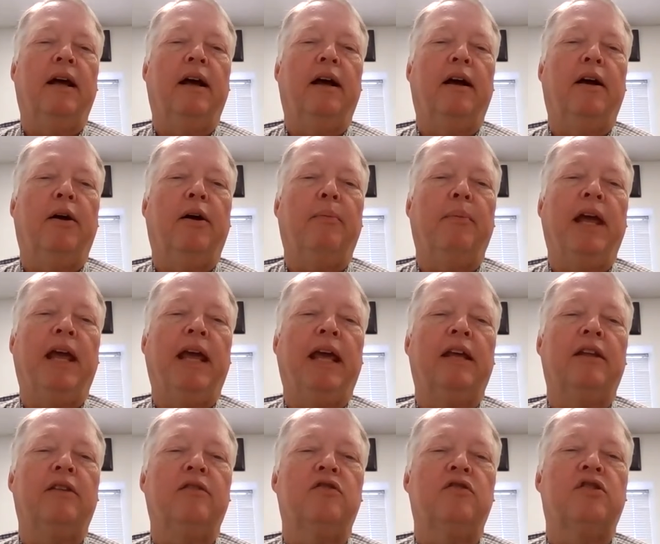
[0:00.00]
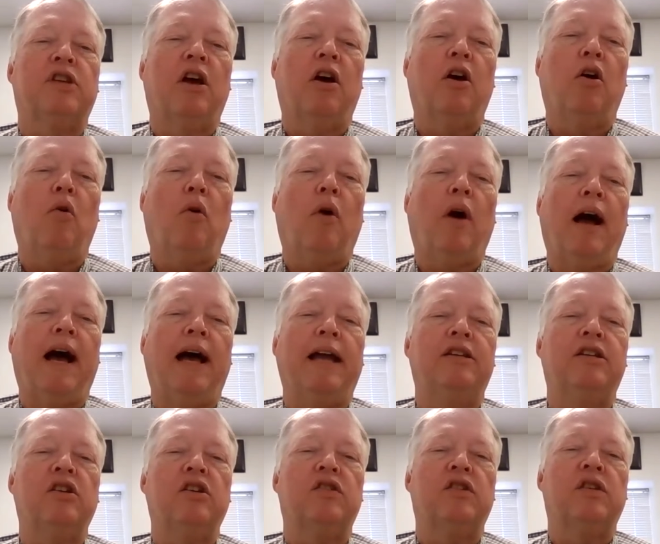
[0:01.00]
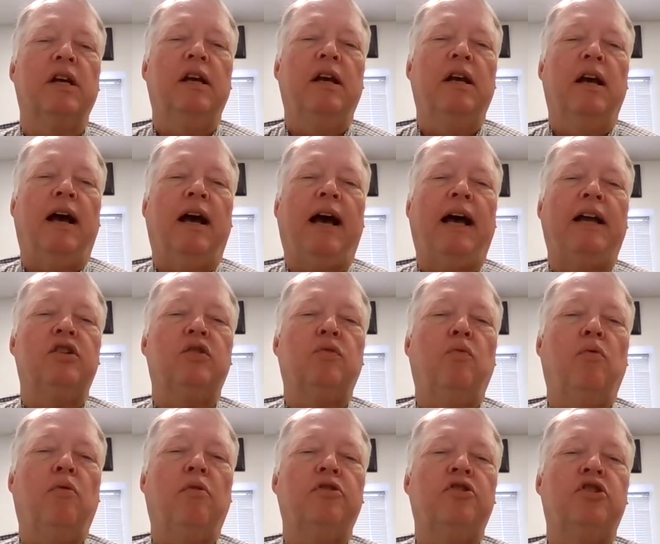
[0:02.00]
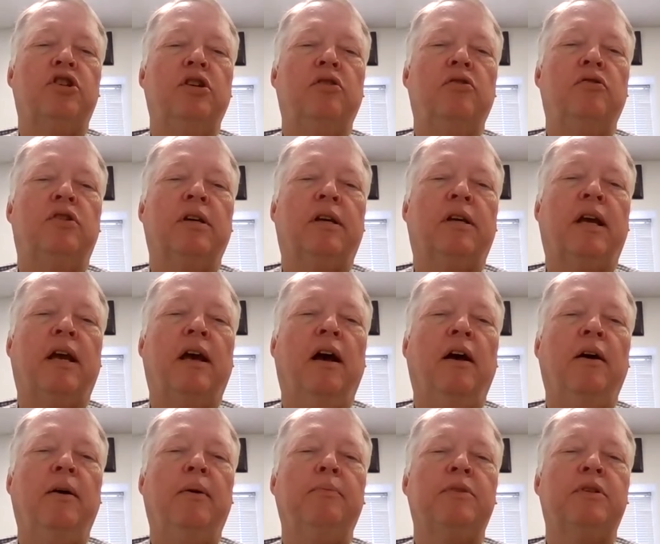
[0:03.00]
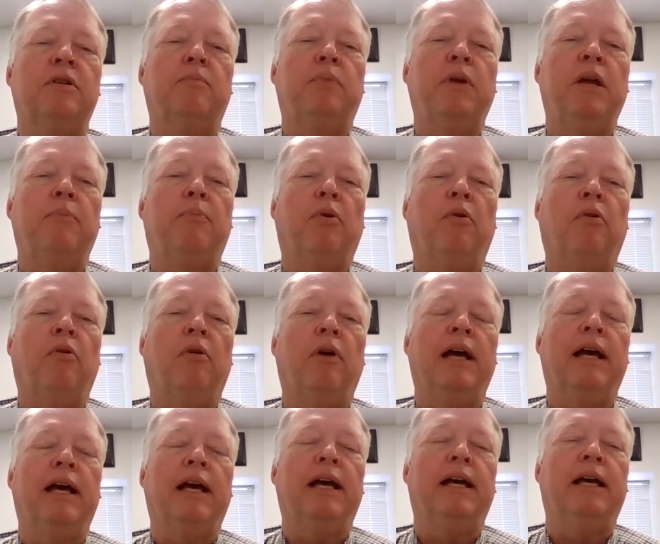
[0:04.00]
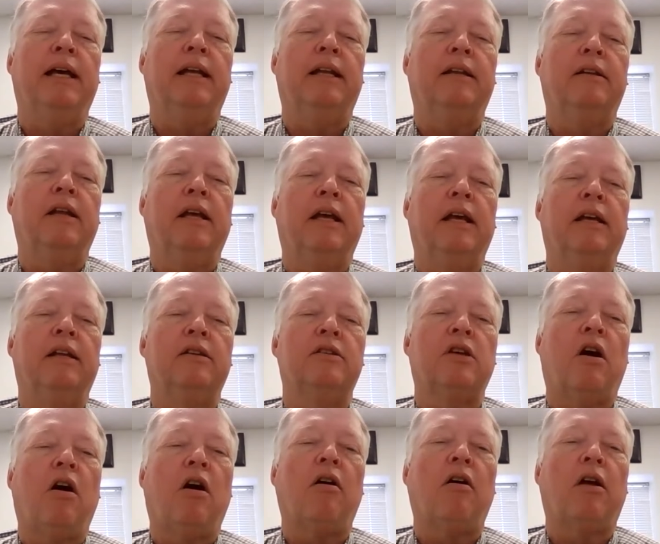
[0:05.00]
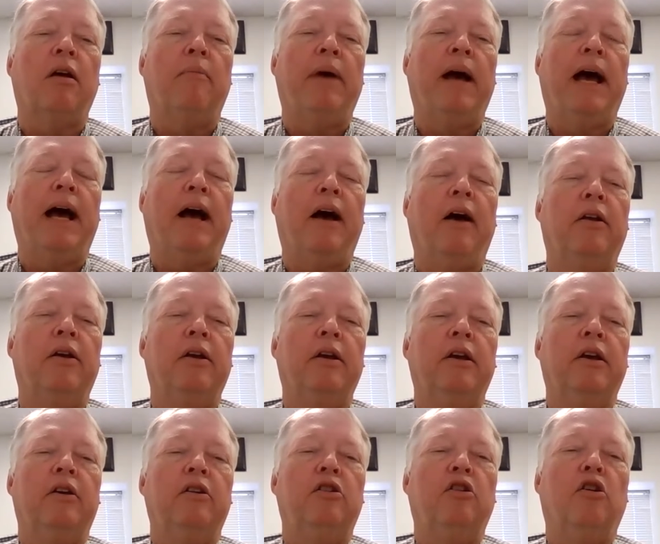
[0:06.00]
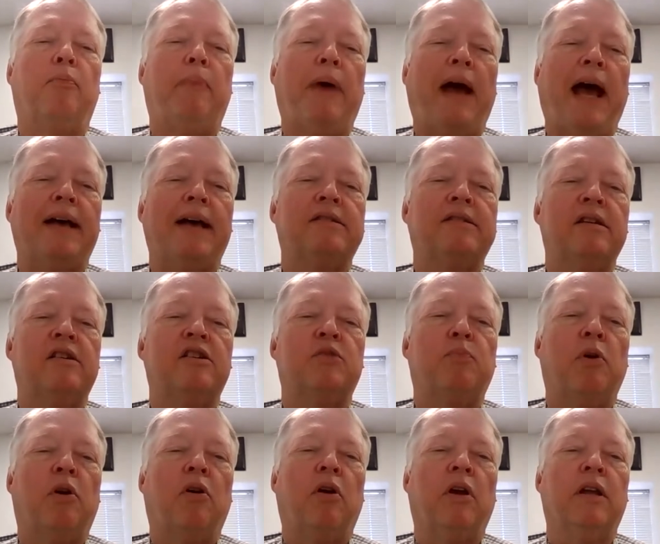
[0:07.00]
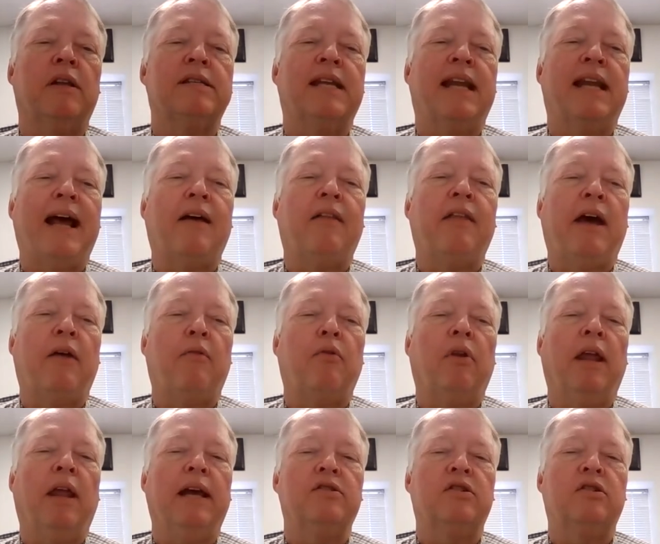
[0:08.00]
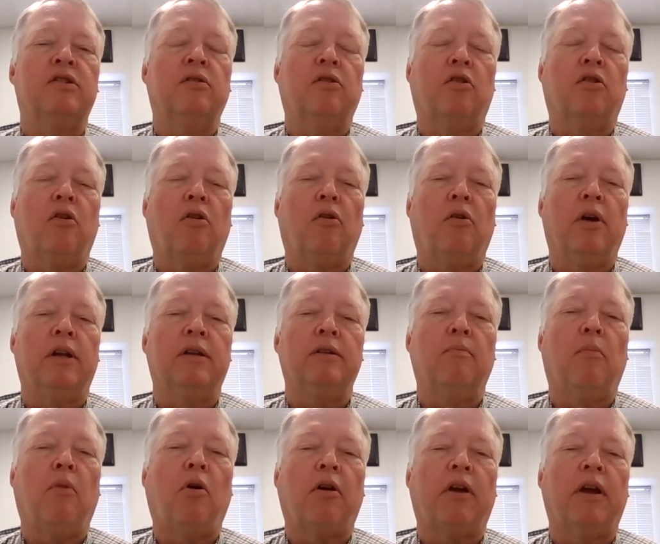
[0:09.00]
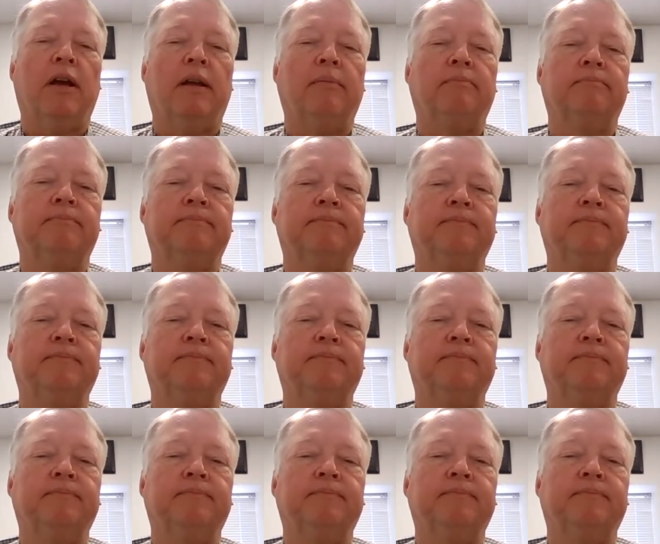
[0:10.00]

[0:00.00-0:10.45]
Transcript: Um, and so I just, I just want you to come to people and, and talk about your past experience and how that relates to the current market.